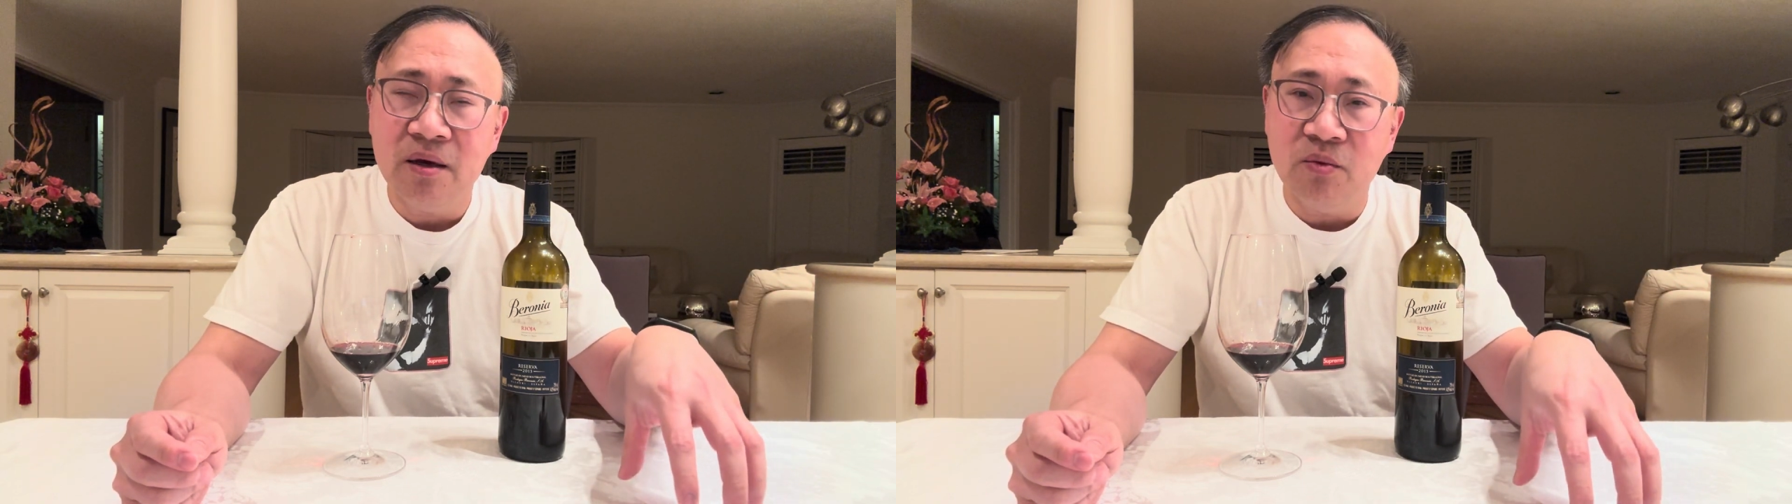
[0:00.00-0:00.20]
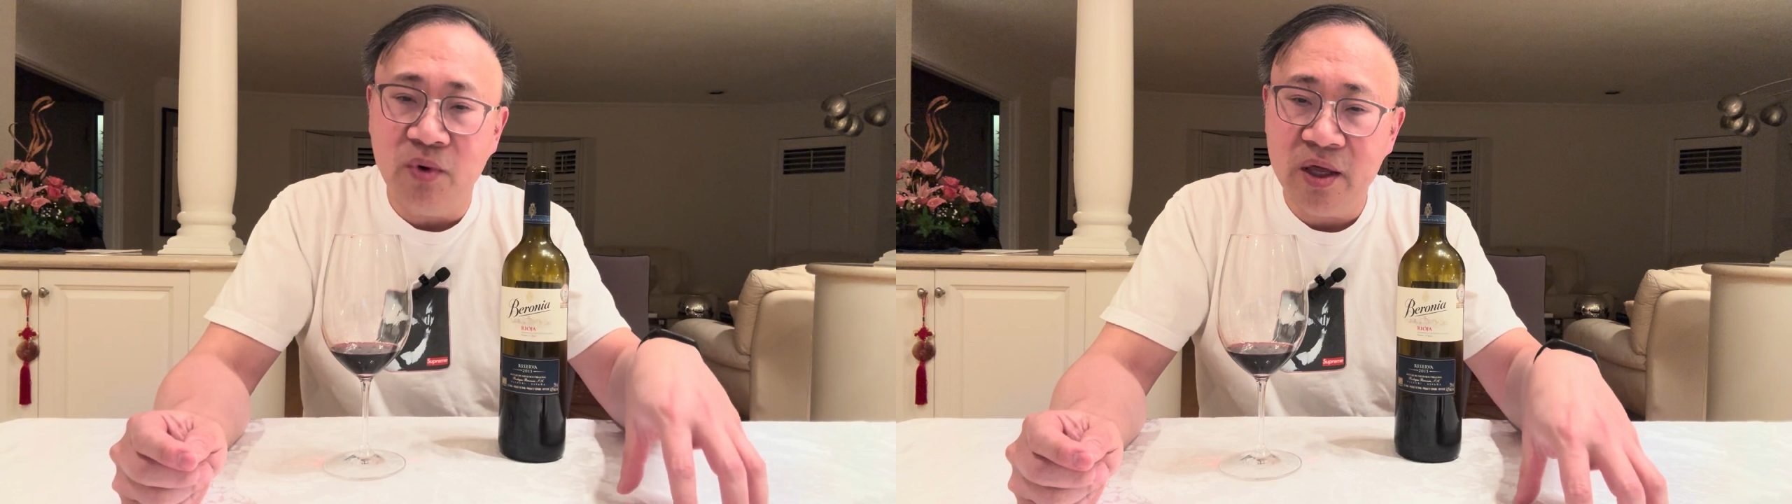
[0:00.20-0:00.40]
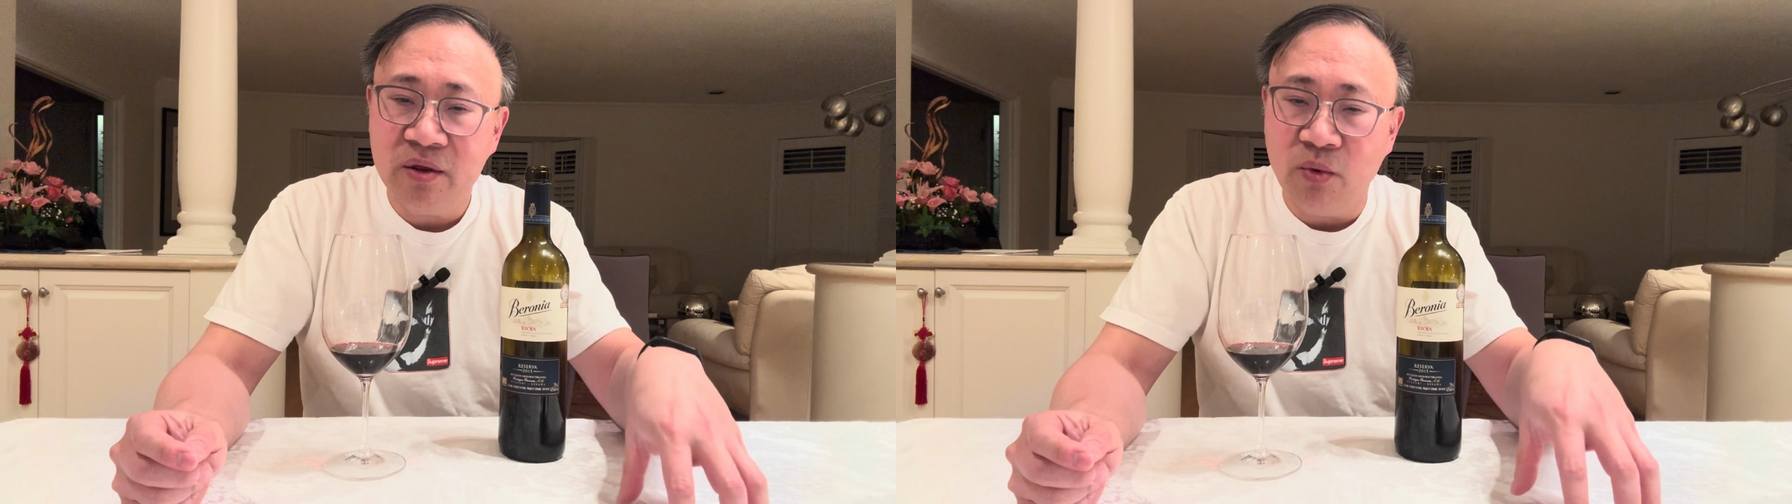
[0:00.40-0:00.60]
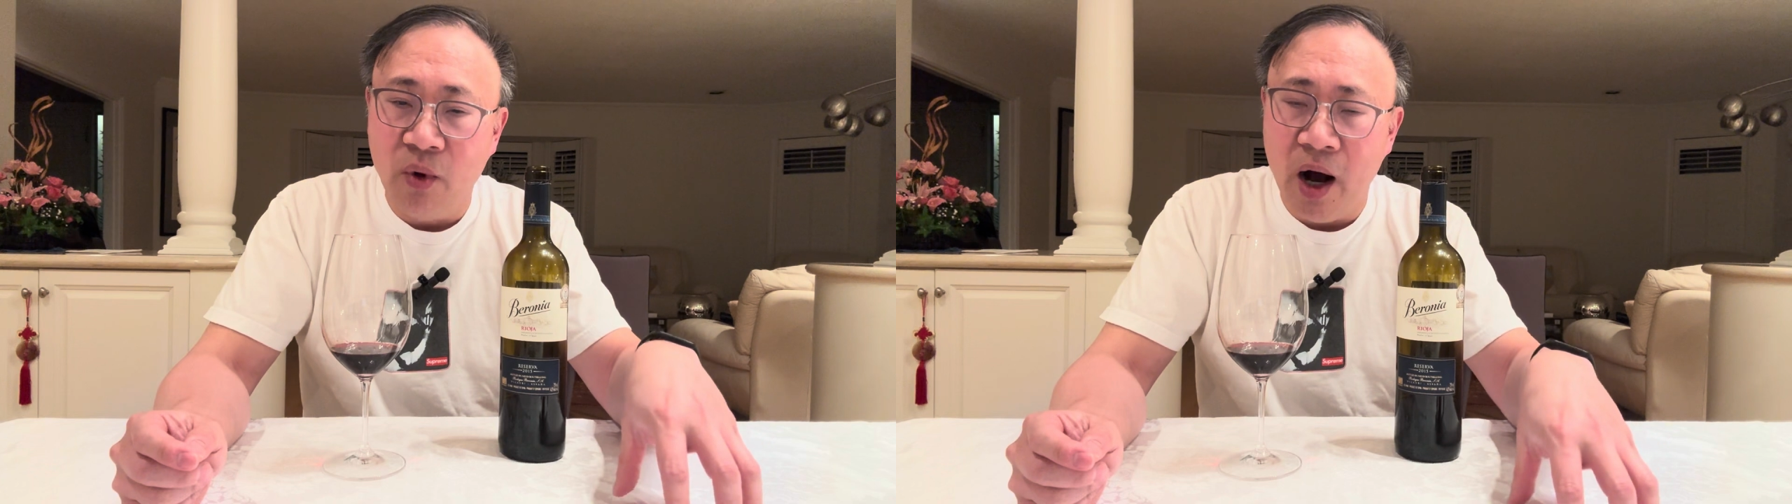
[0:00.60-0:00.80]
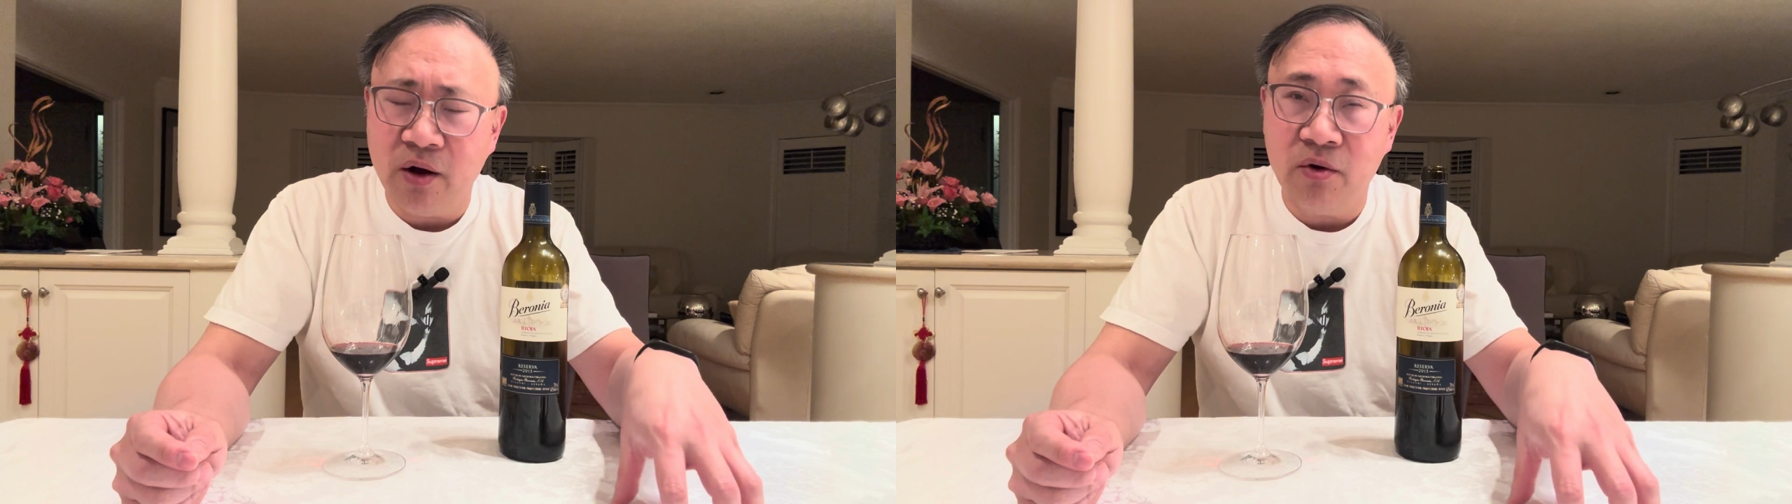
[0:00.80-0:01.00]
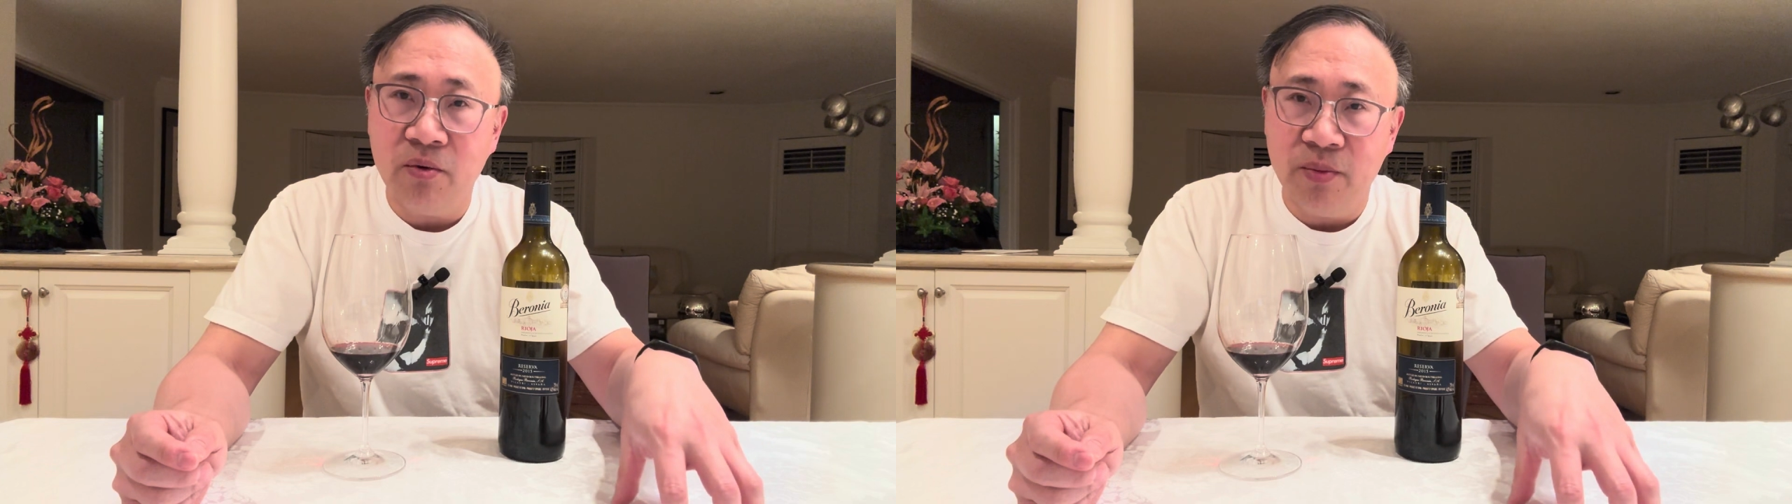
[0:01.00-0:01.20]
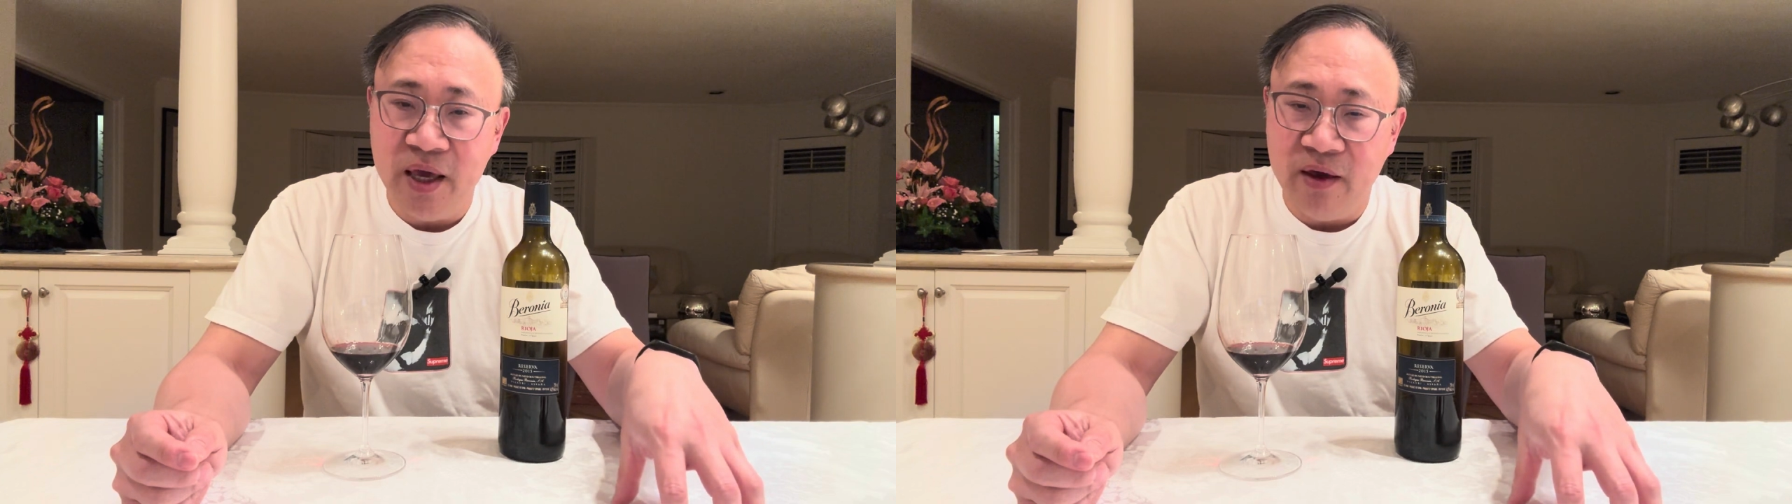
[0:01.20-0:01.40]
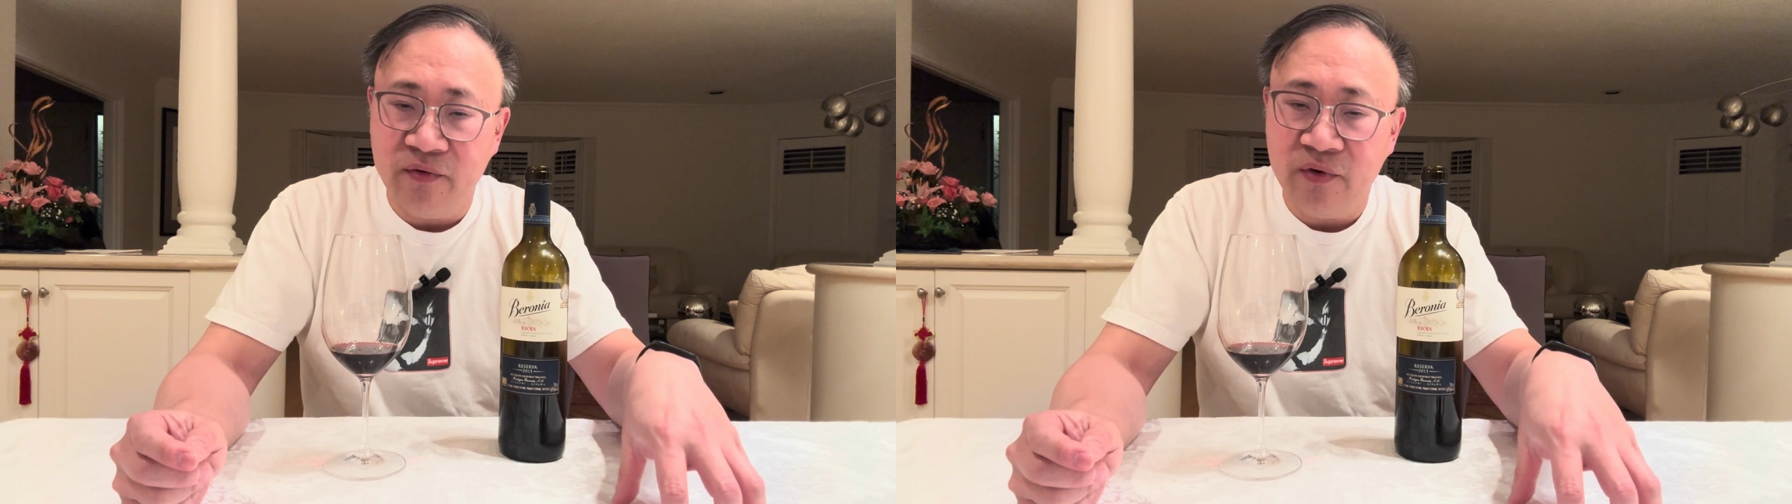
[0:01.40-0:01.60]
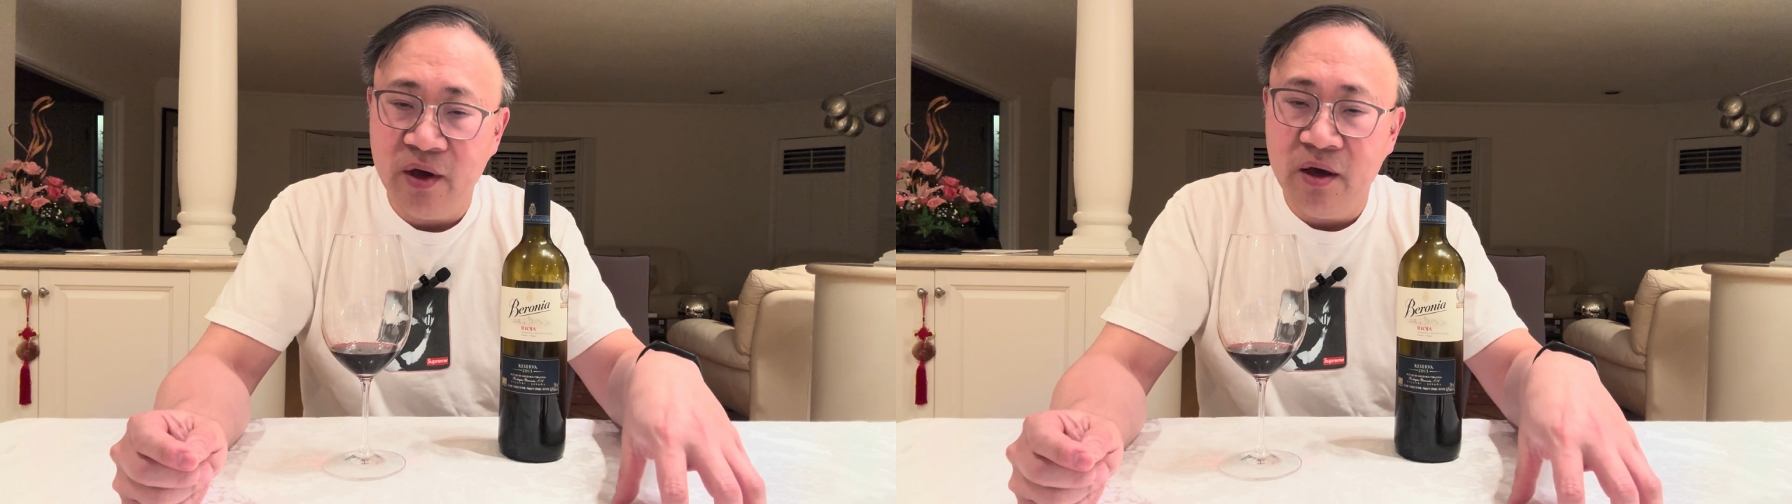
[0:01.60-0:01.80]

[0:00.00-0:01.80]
with Wagyu beef